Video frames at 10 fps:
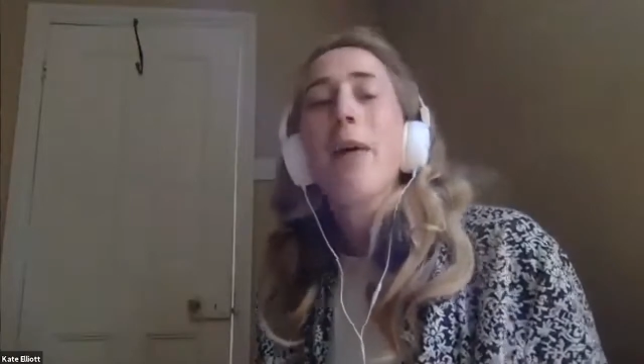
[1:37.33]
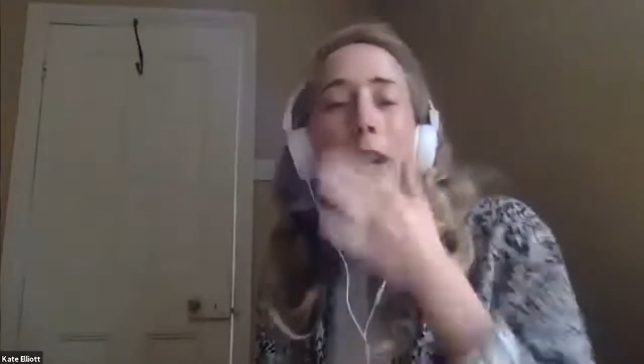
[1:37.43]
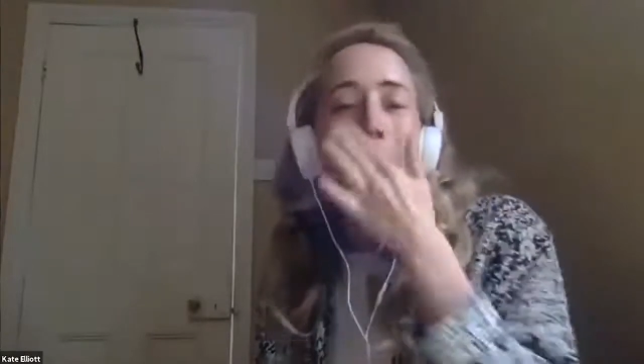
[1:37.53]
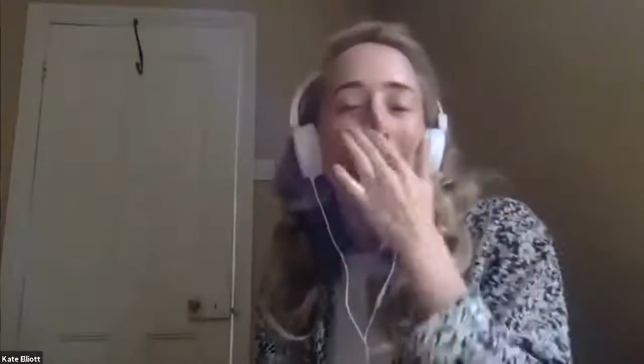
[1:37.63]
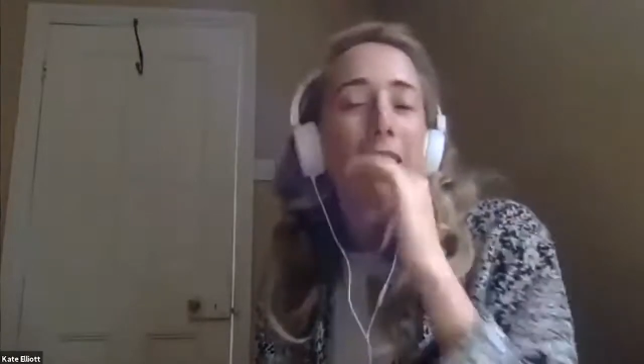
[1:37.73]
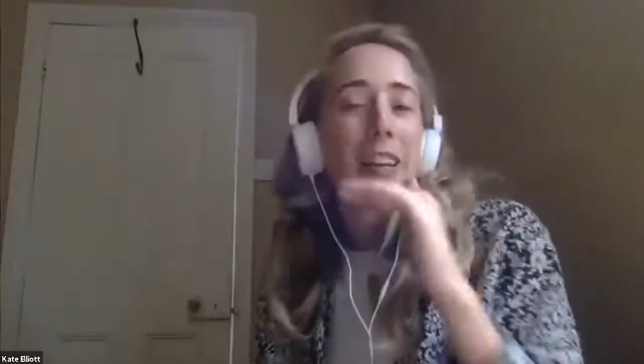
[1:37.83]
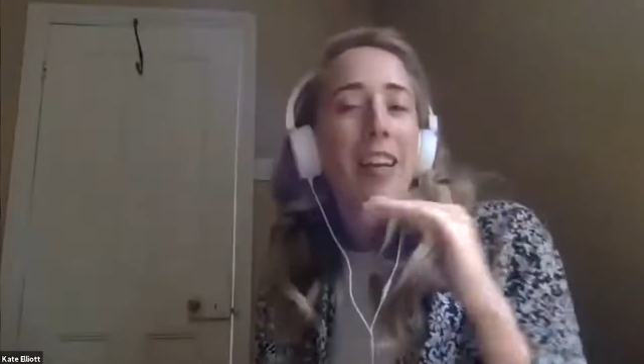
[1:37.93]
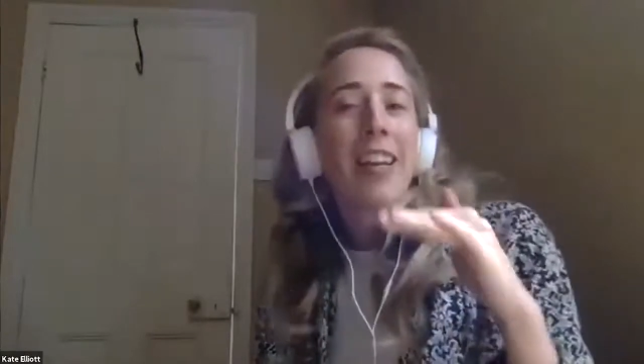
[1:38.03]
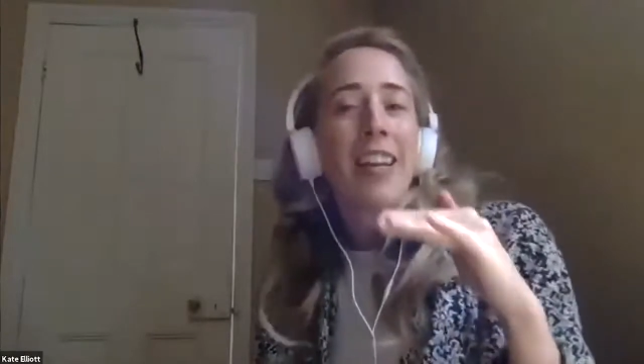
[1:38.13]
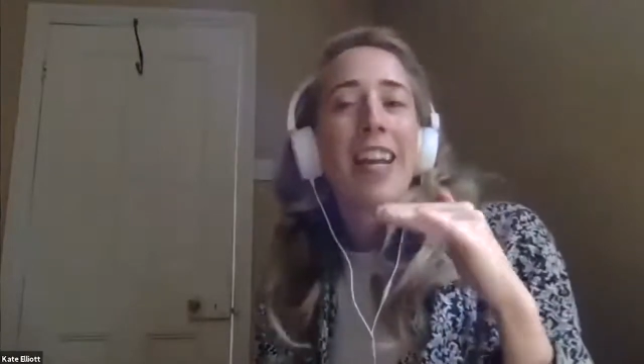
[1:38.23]
But like
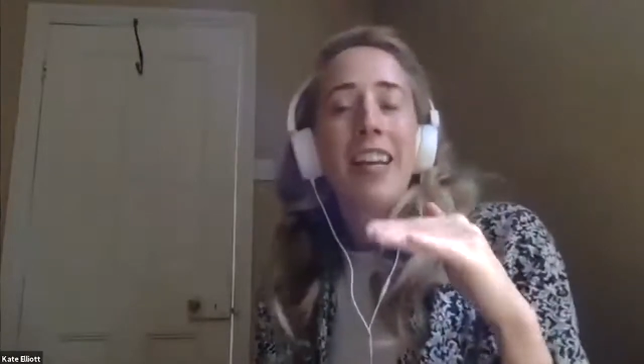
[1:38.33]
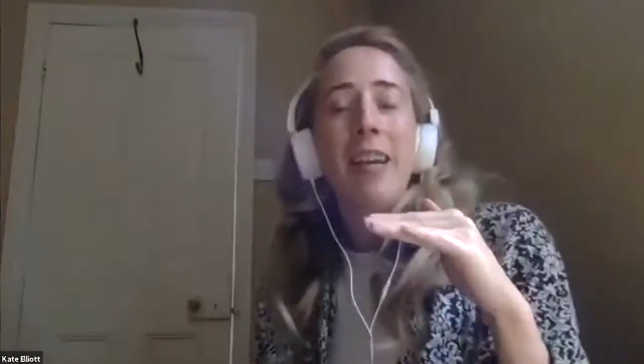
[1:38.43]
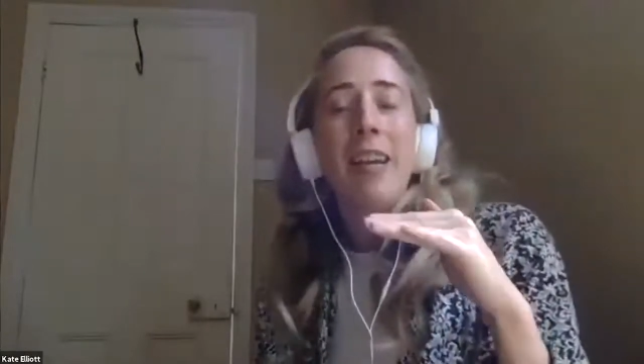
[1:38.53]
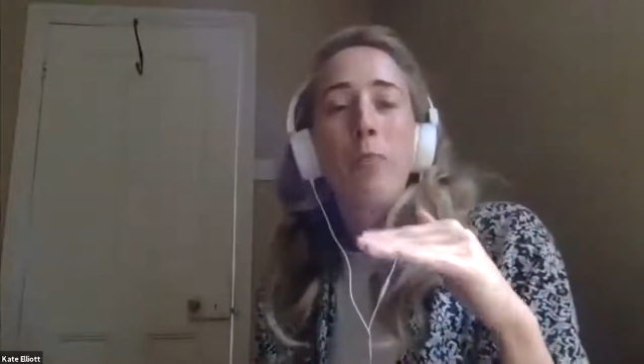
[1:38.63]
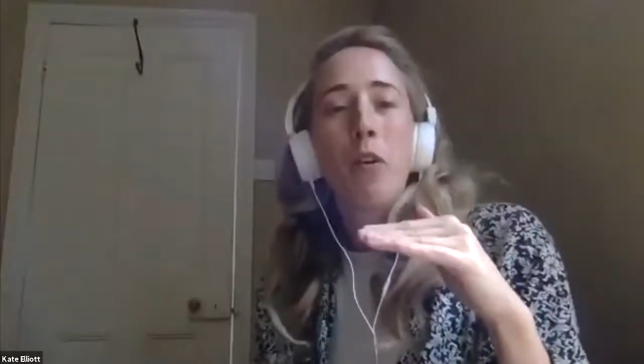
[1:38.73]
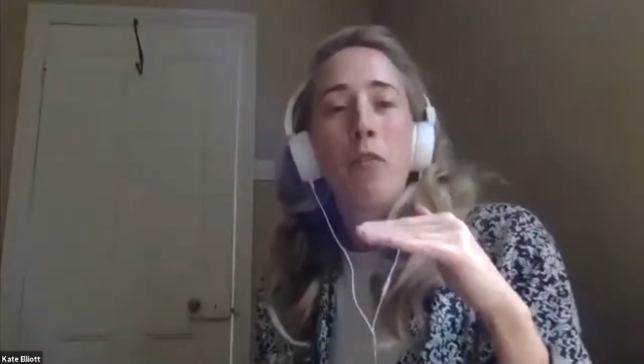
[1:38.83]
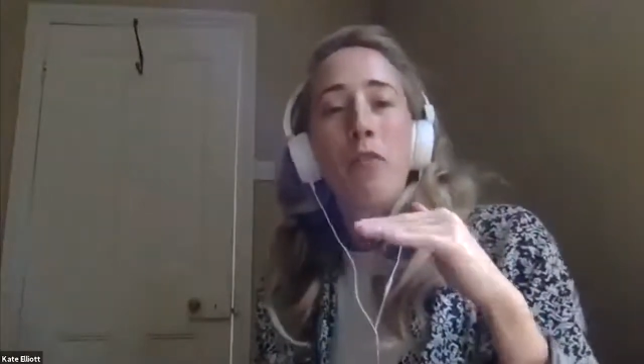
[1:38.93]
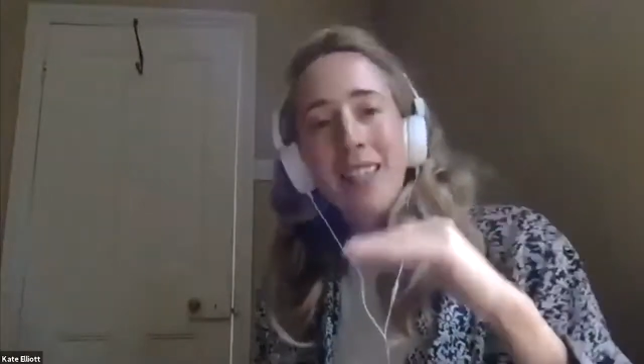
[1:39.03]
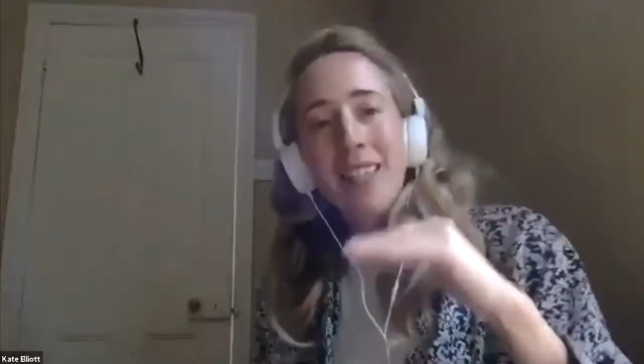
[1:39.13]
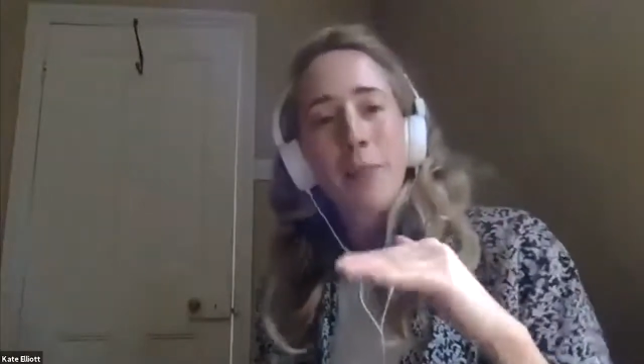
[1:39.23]
in, in improv,
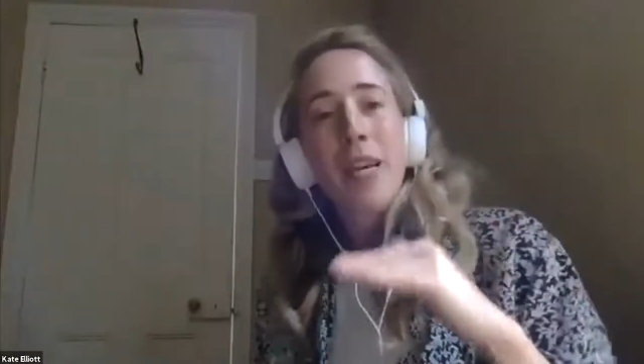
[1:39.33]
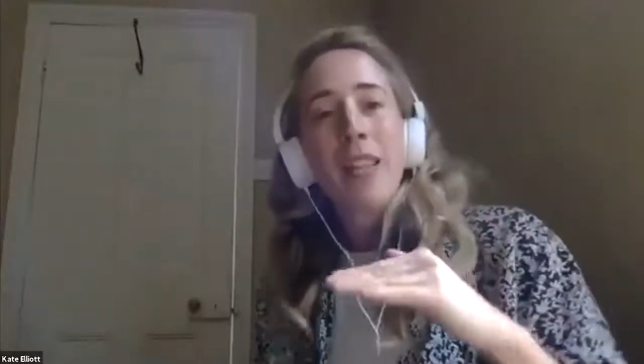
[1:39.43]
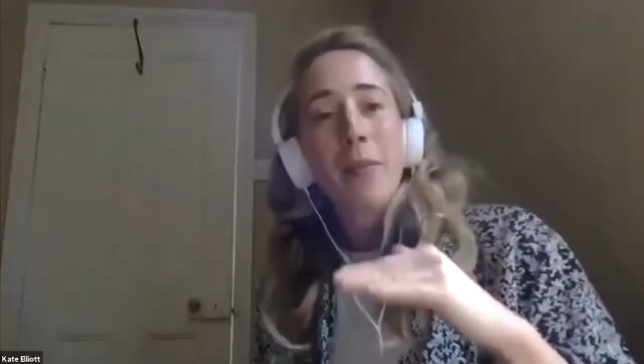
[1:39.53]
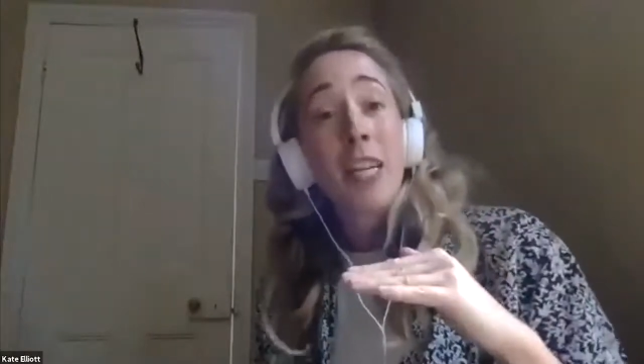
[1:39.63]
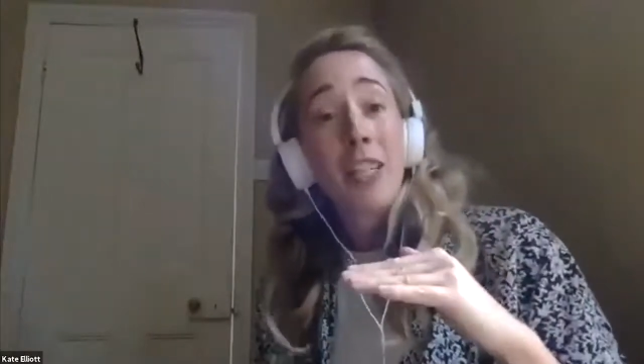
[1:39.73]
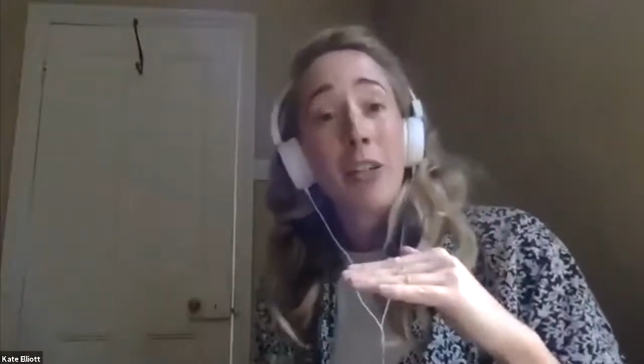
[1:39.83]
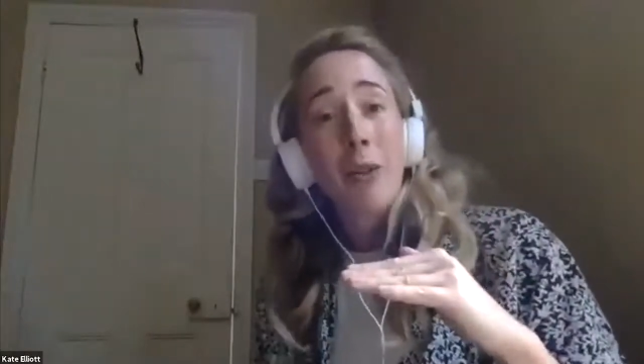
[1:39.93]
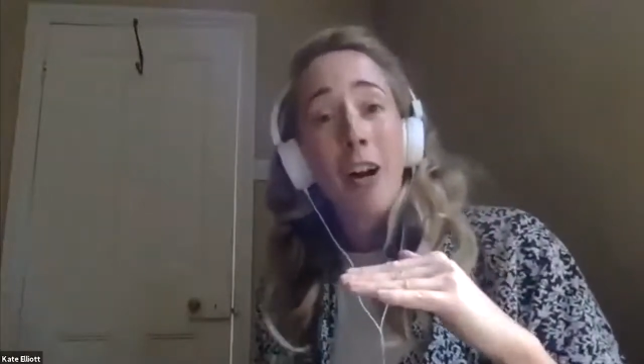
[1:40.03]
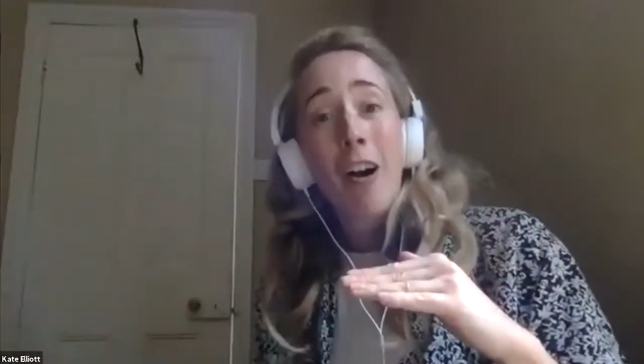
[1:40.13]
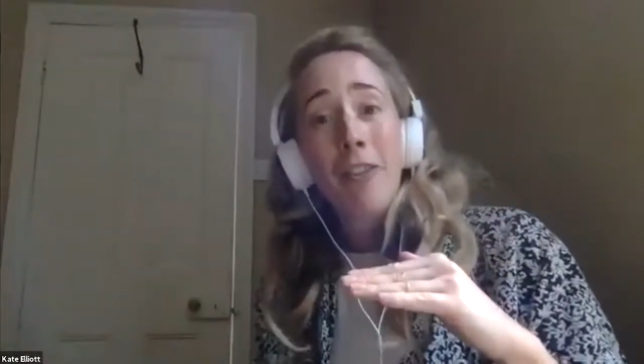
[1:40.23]
that's the bit that makes
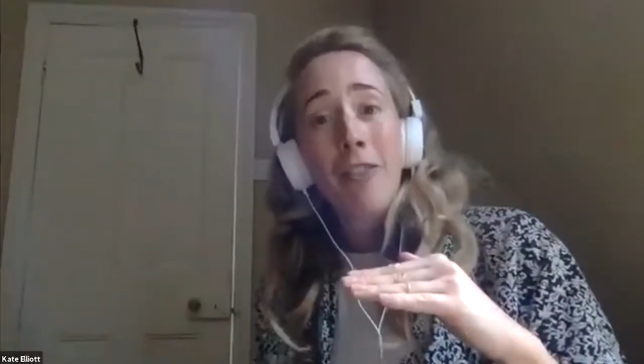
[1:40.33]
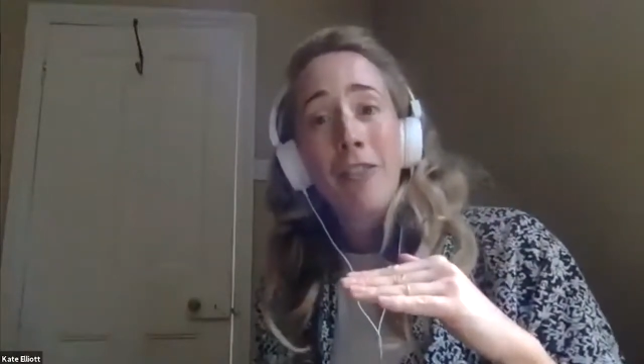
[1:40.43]
you laugh.